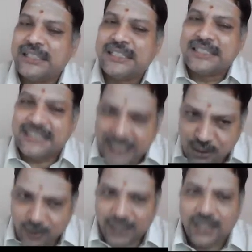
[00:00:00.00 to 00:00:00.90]
is
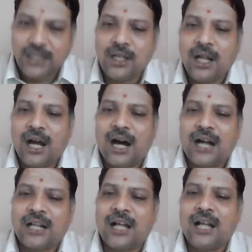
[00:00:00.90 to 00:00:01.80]
equal
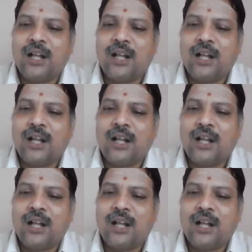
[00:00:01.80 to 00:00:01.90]
under